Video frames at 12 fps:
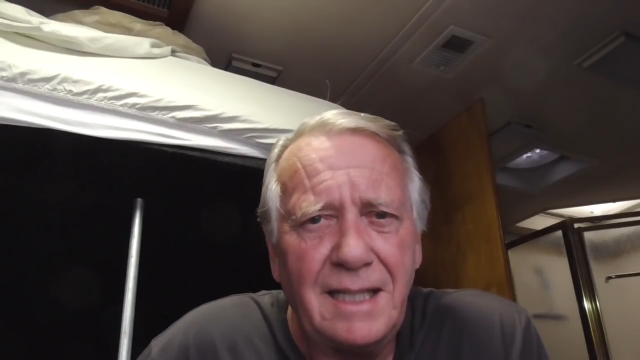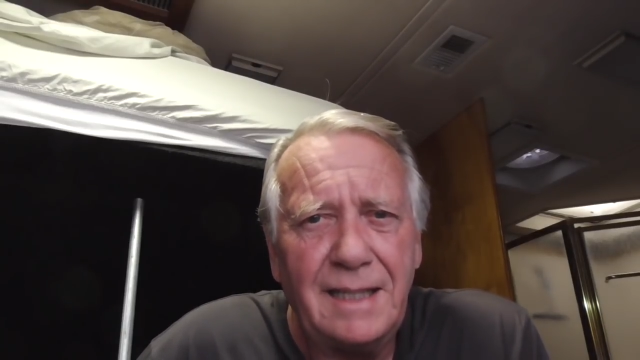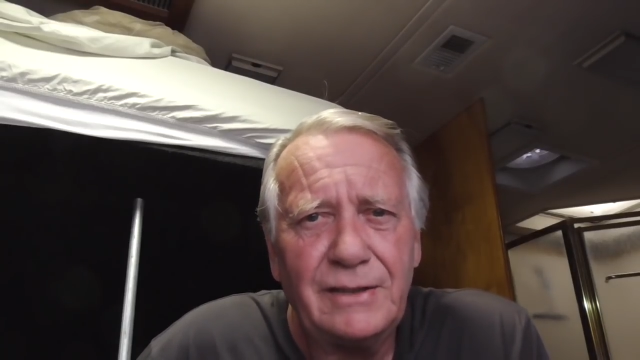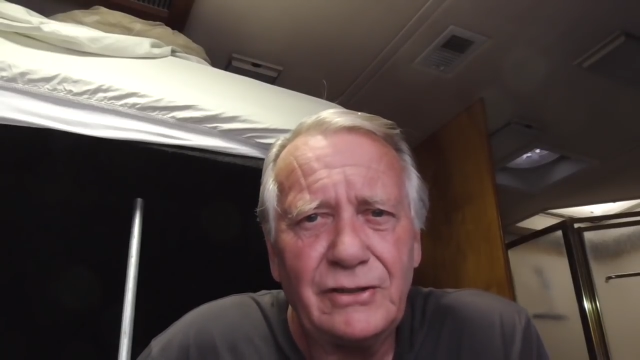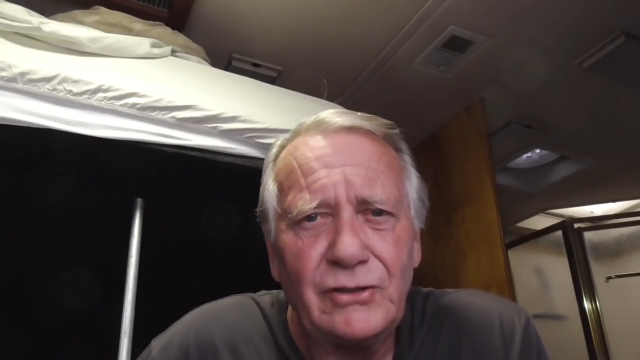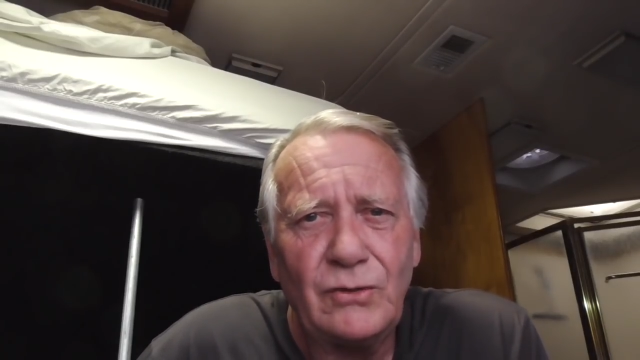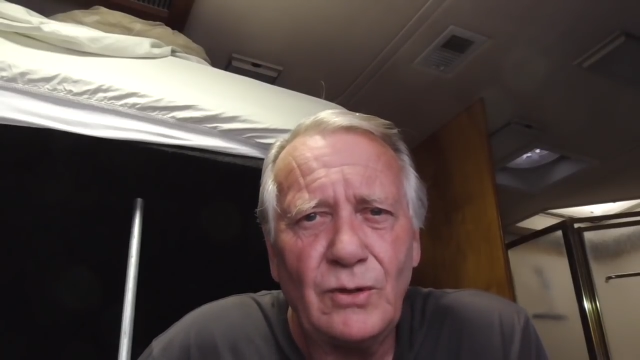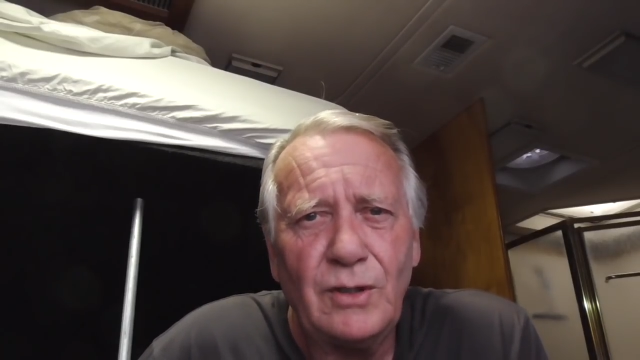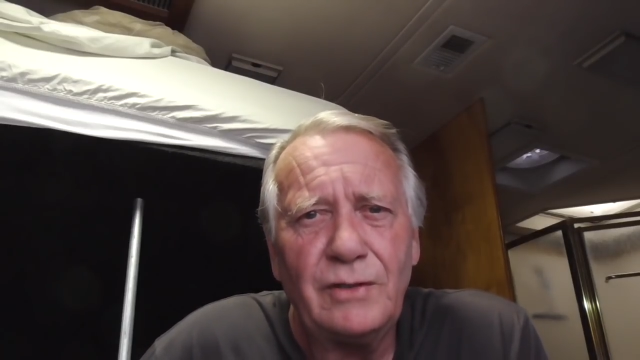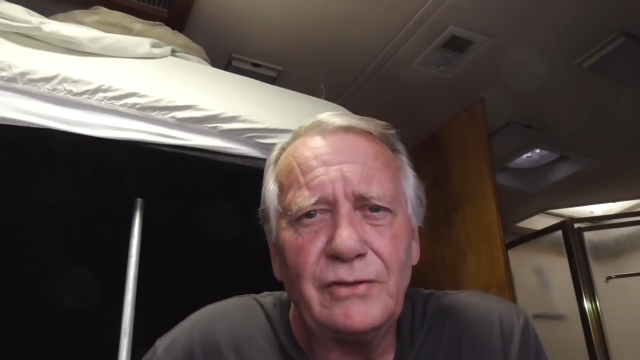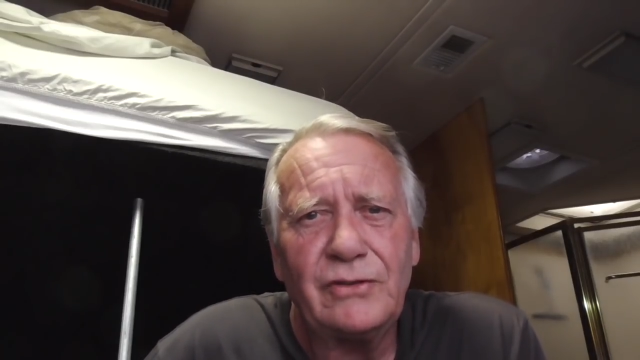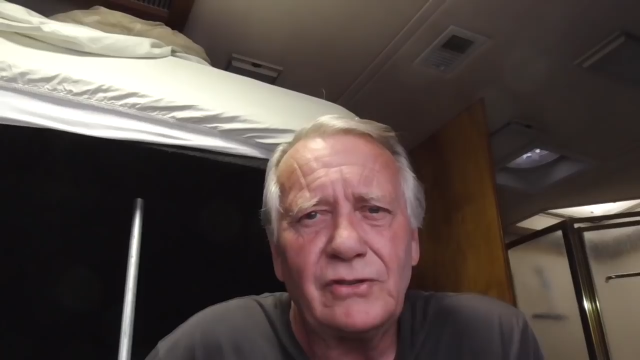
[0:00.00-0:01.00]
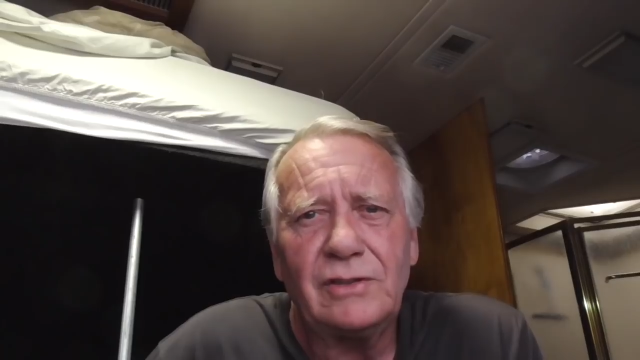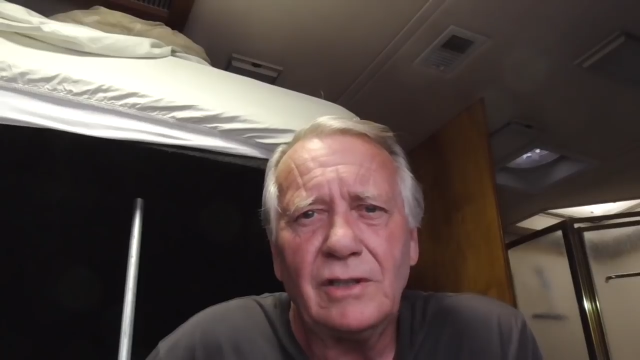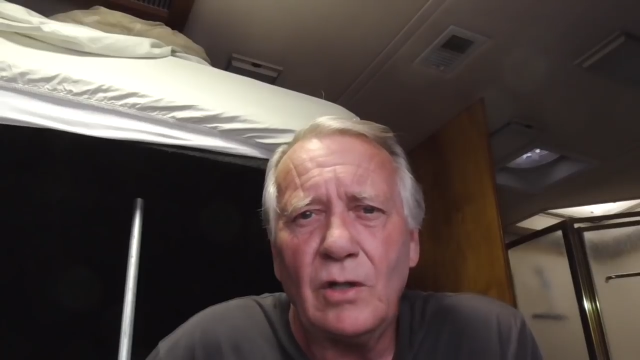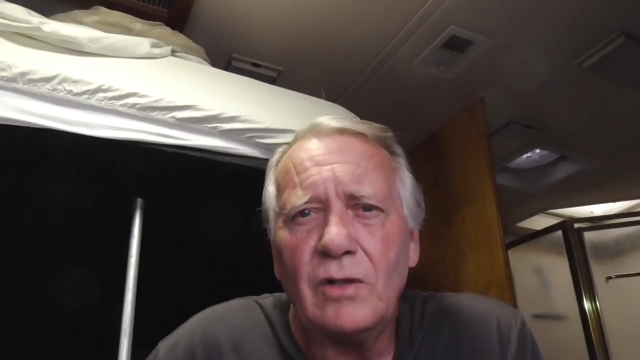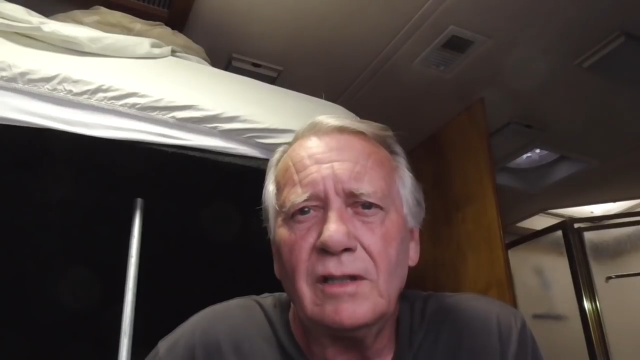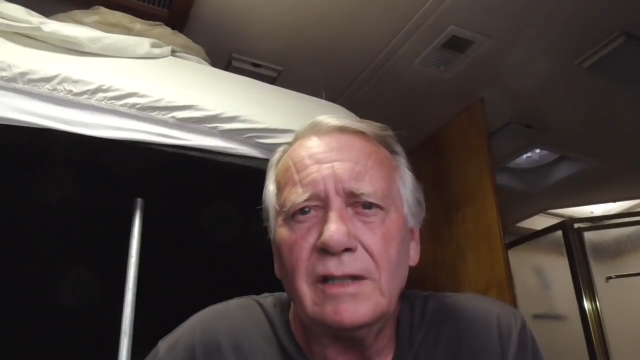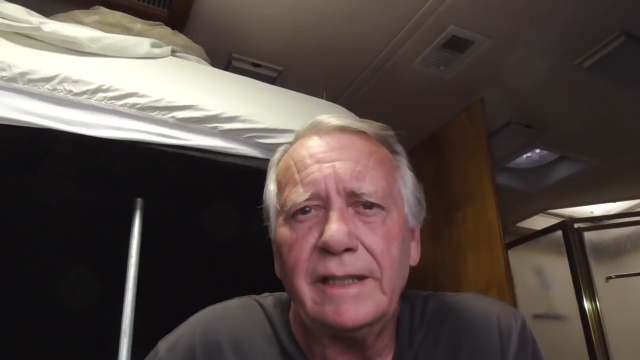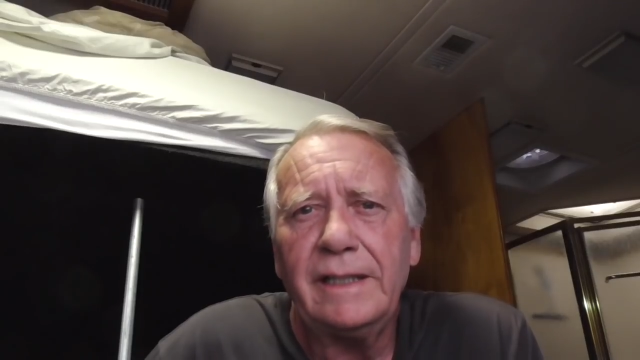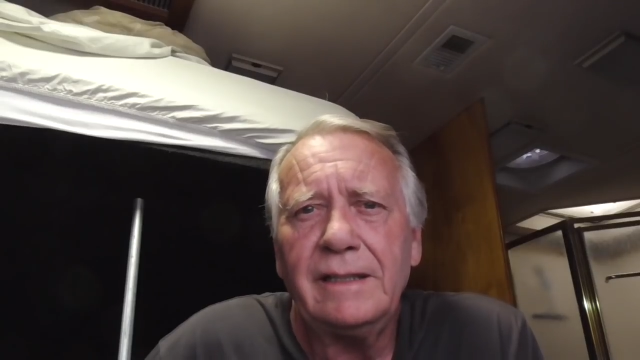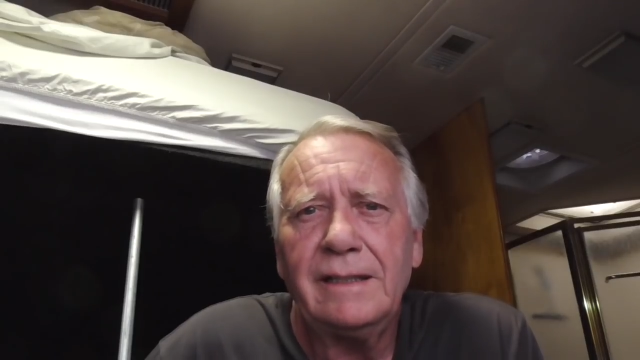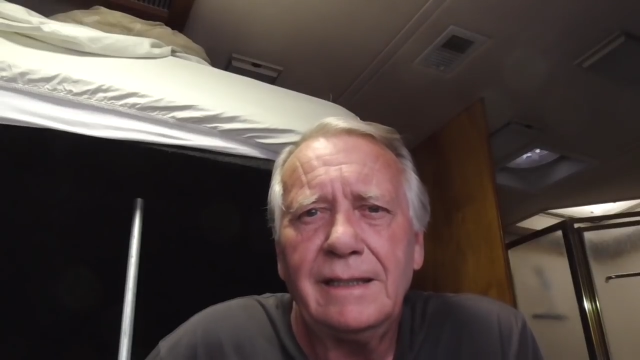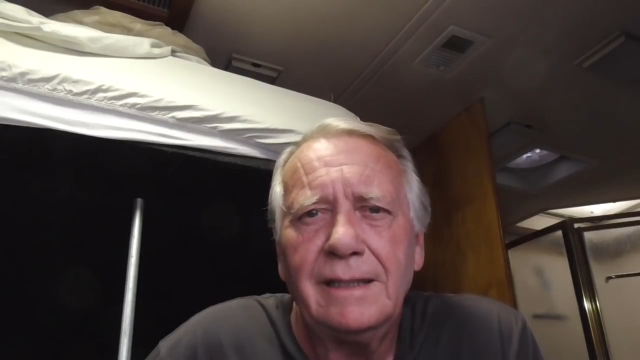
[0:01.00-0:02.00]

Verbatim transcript: kind of stores locally.